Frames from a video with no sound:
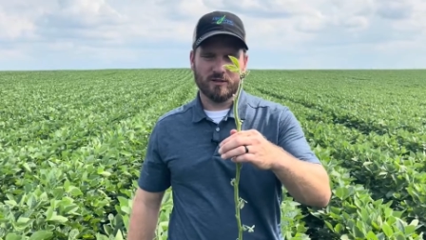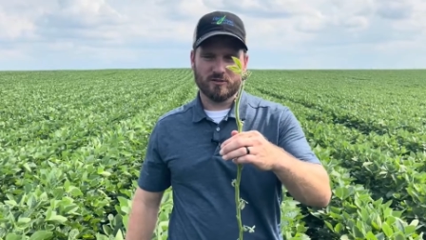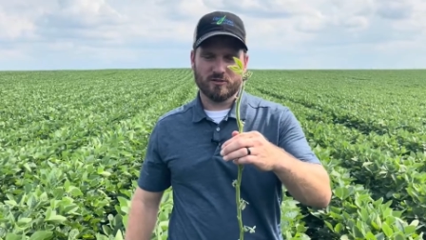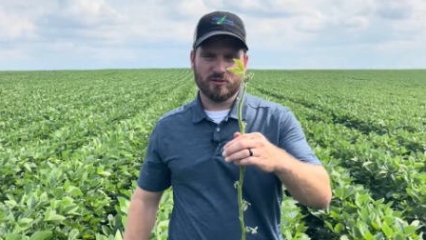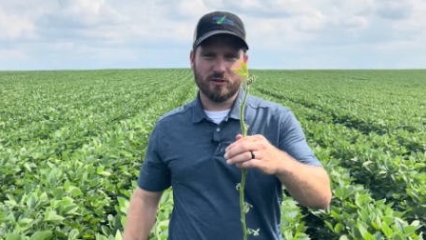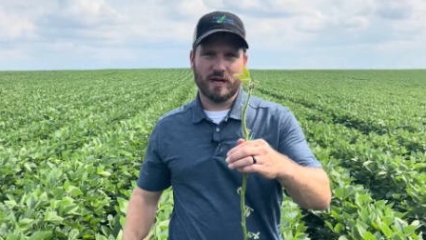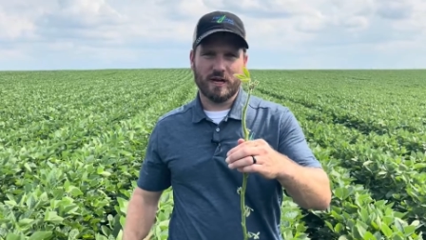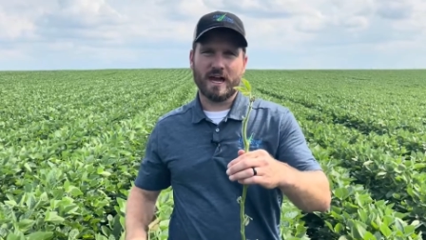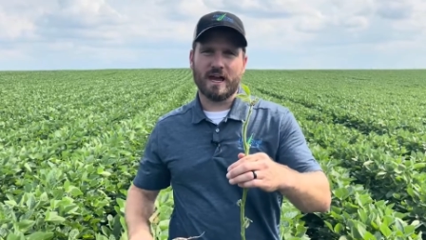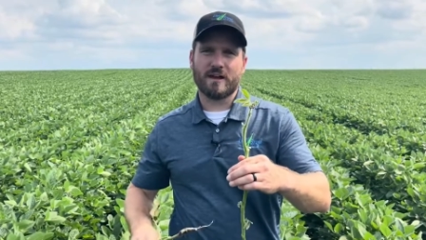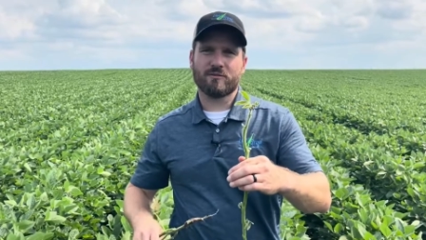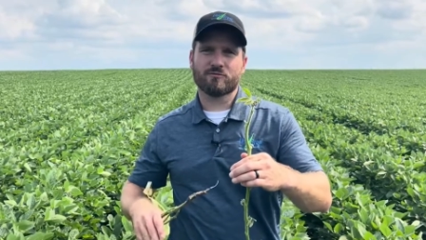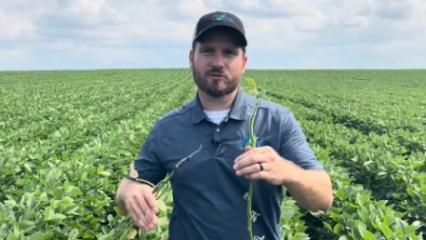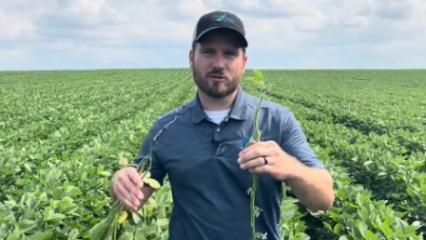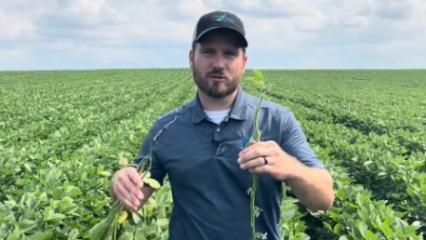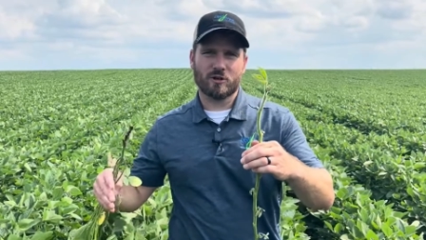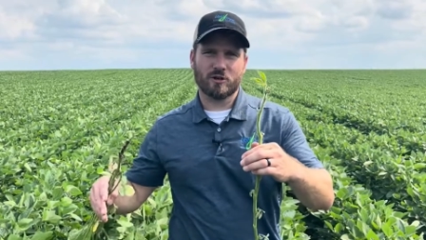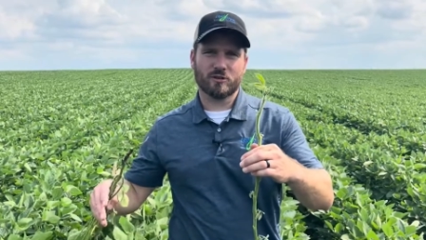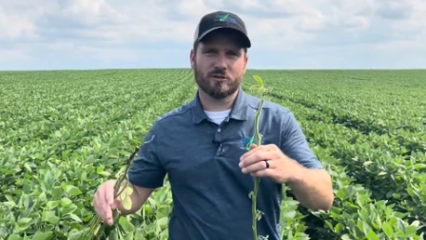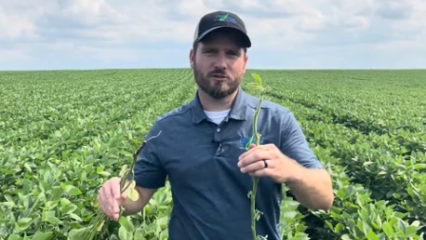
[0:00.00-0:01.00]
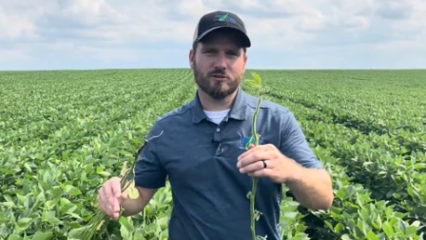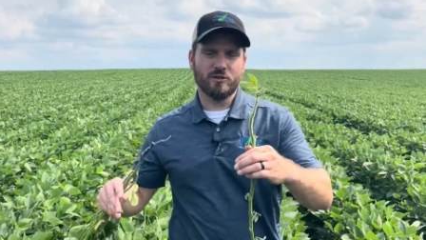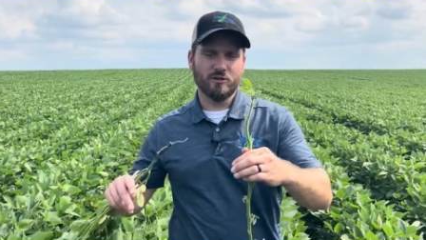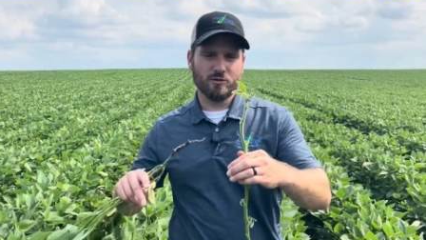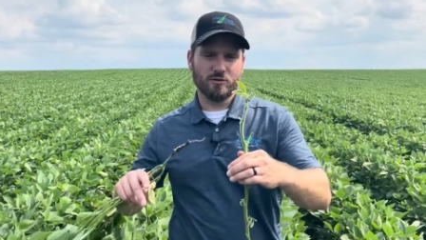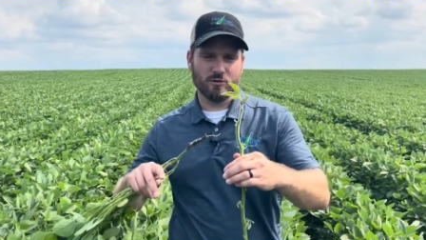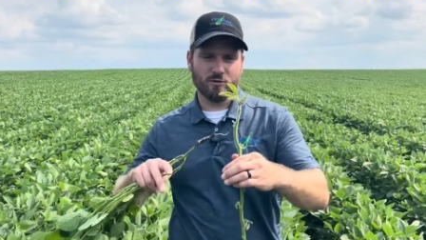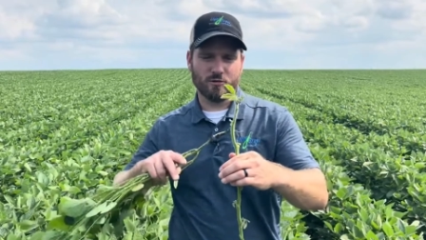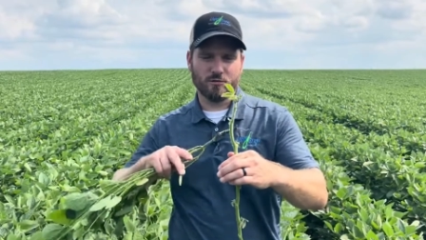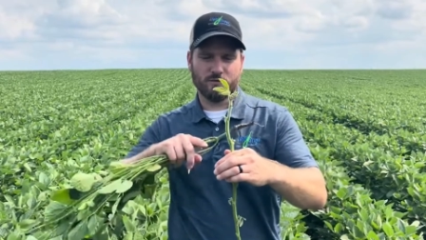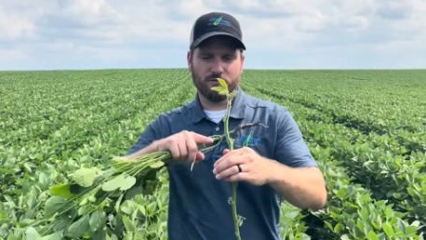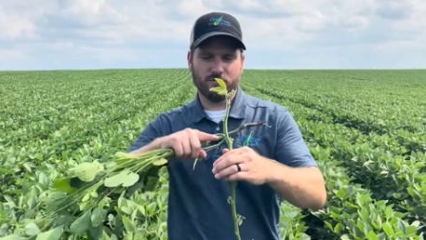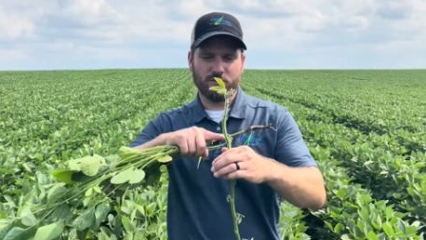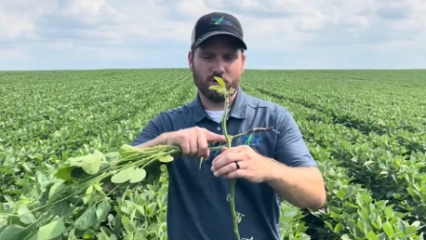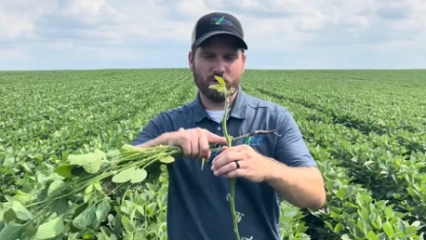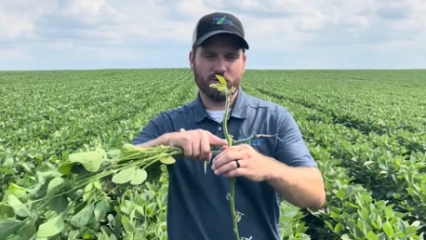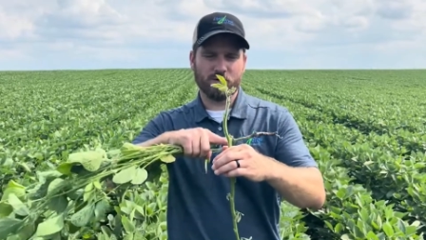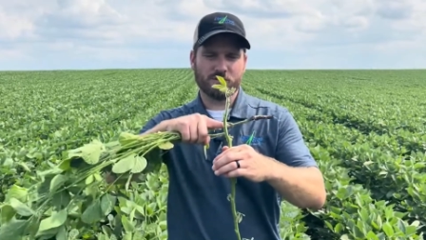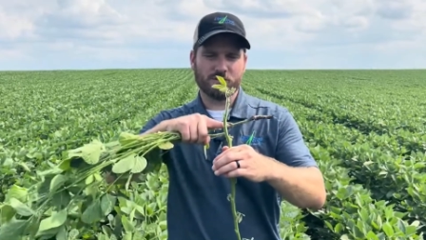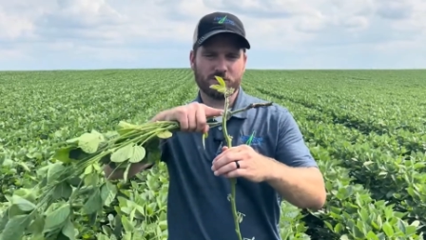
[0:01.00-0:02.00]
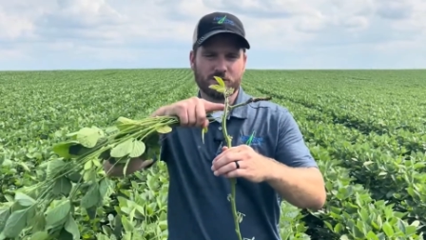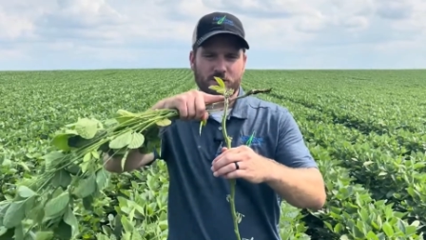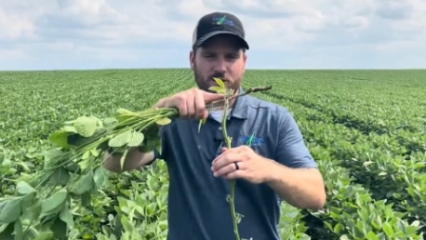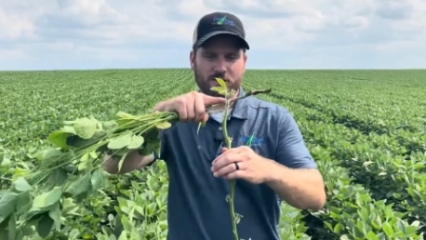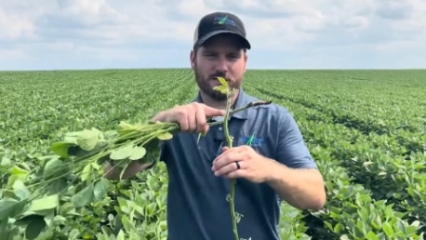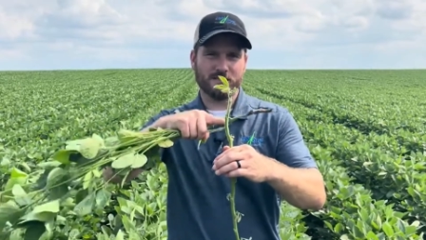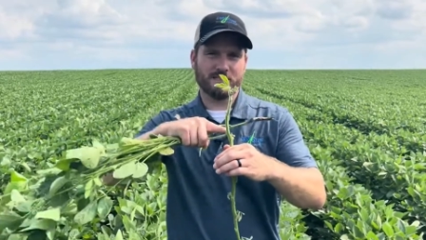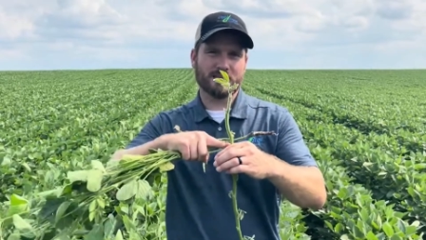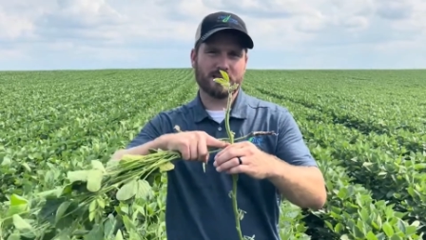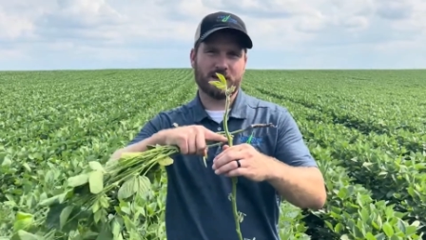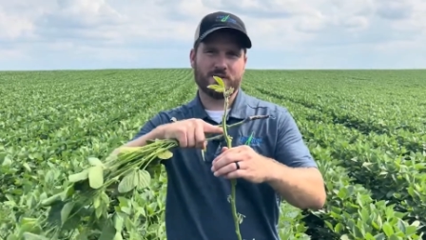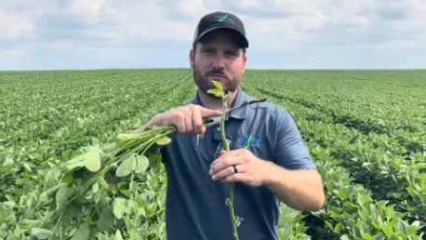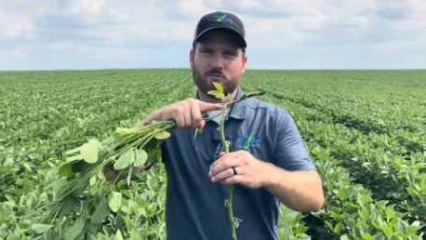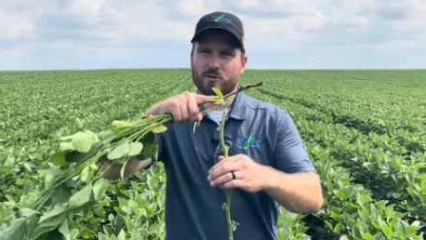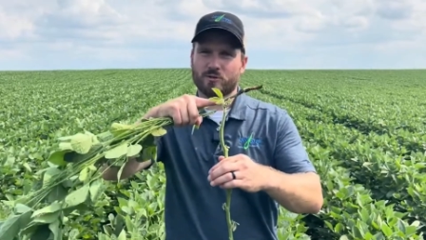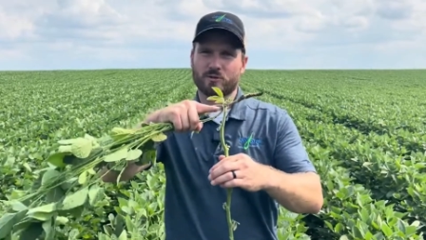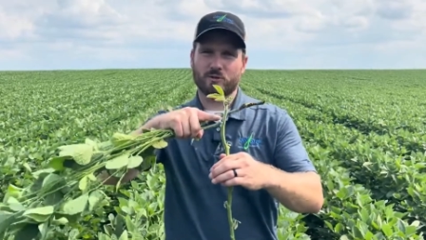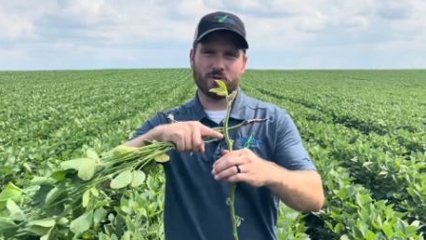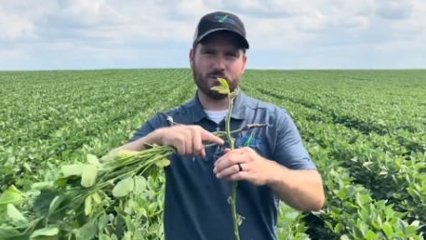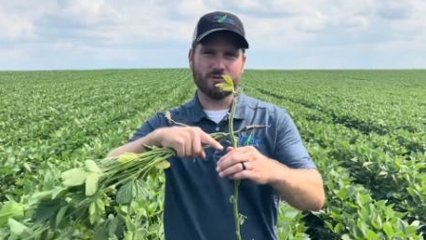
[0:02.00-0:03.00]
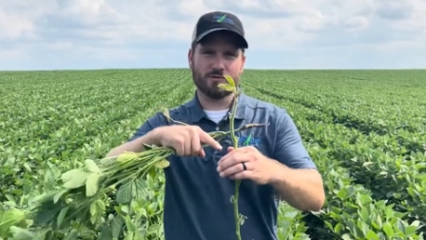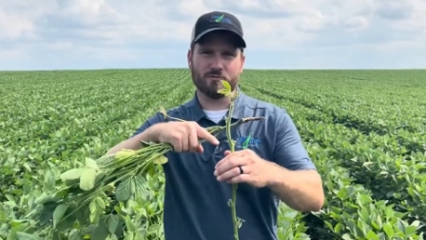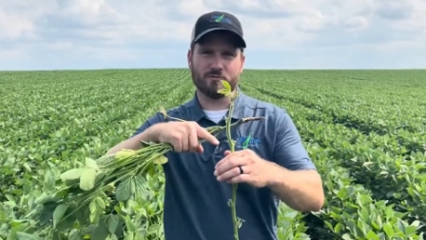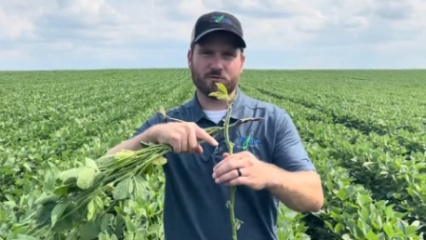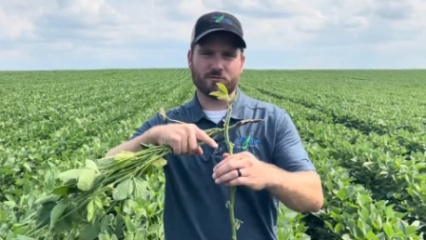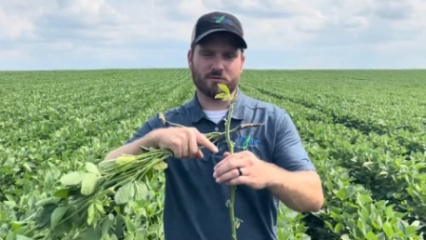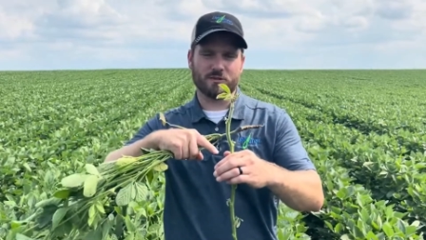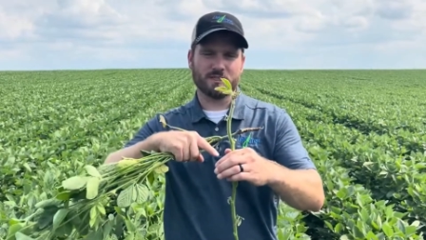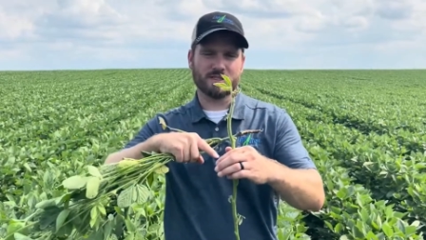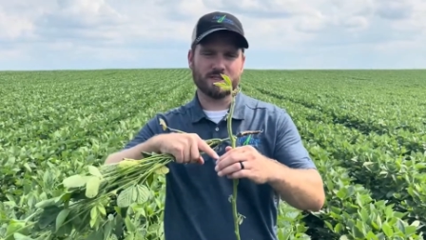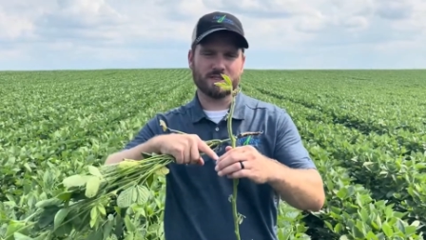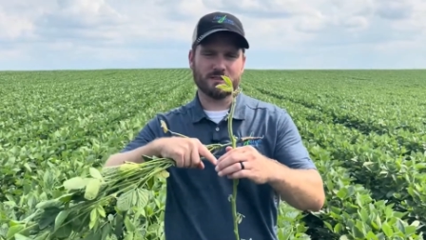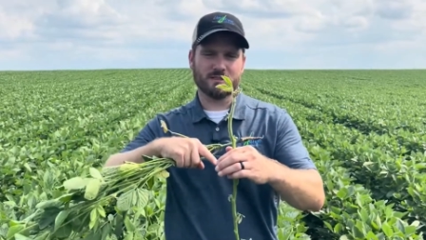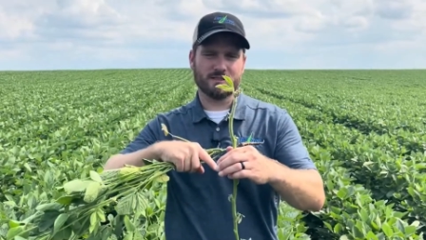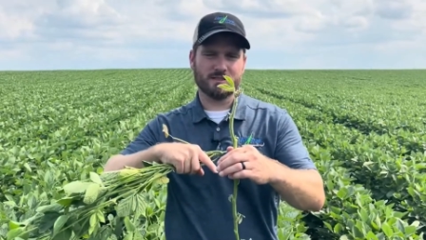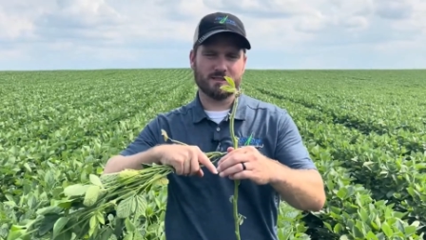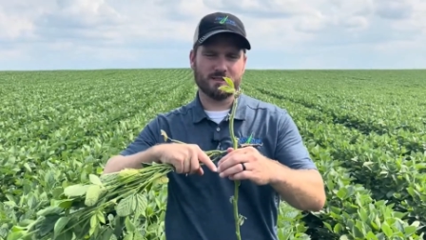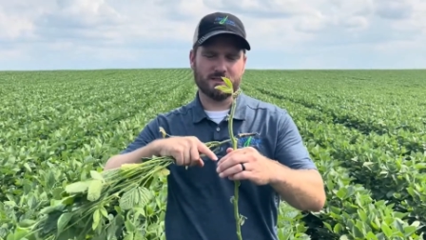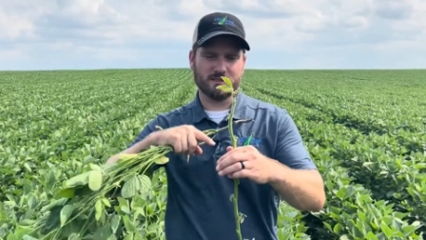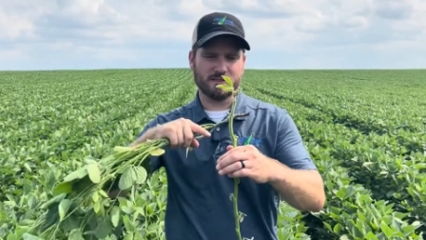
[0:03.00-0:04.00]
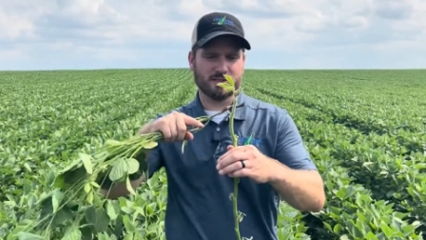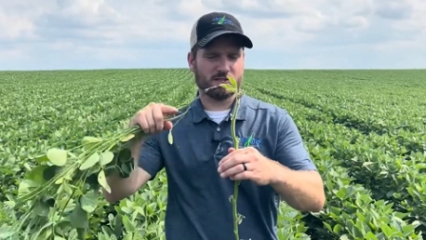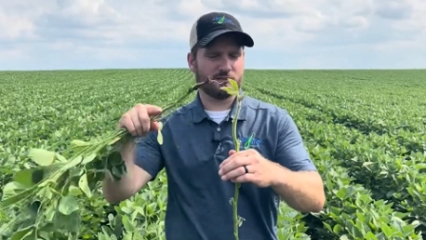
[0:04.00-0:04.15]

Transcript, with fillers: So after R2, we focus on these top four nodes for the rest of the season.